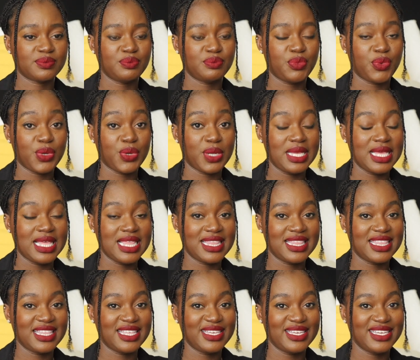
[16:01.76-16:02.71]

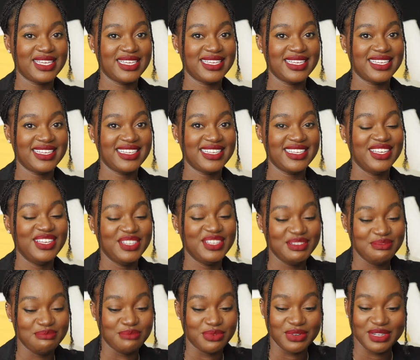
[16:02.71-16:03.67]
breathe.
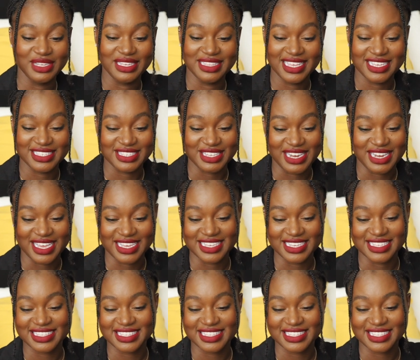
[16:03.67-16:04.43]
Breathe. That's all I can